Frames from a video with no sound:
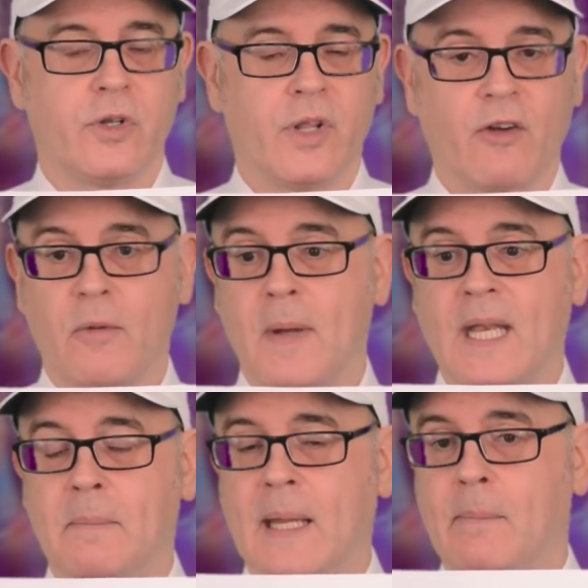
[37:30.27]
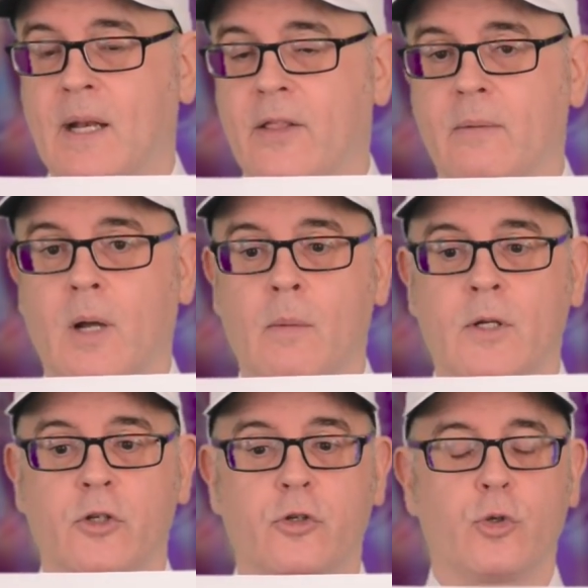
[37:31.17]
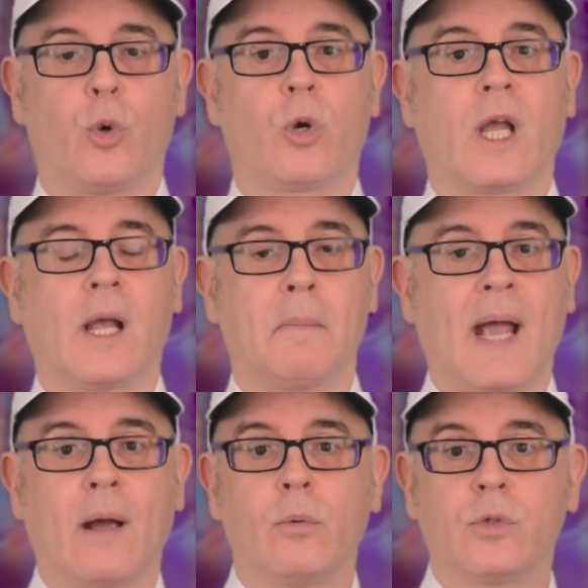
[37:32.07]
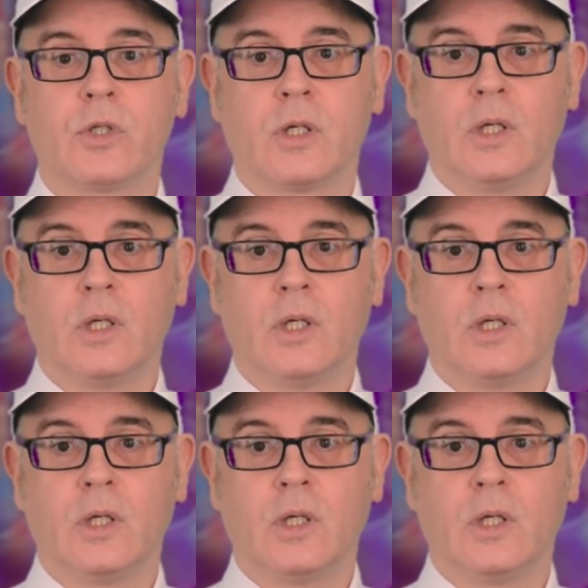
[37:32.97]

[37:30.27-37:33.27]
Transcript: There are many people at the moment talking about